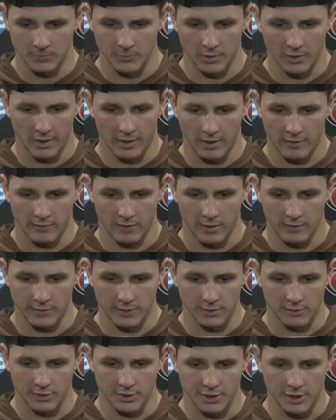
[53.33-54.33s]
you know,
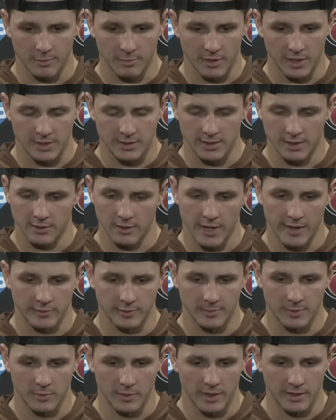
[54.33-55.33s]
obviously there's some things that you have
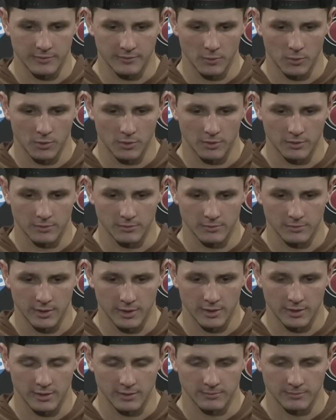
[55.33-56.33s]
to be ready for and
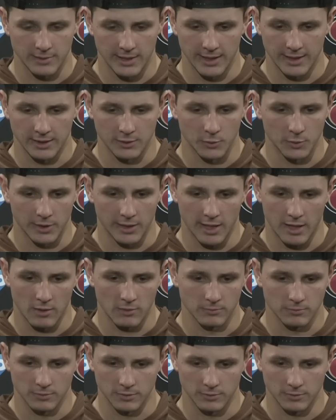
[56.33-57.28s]
and take into account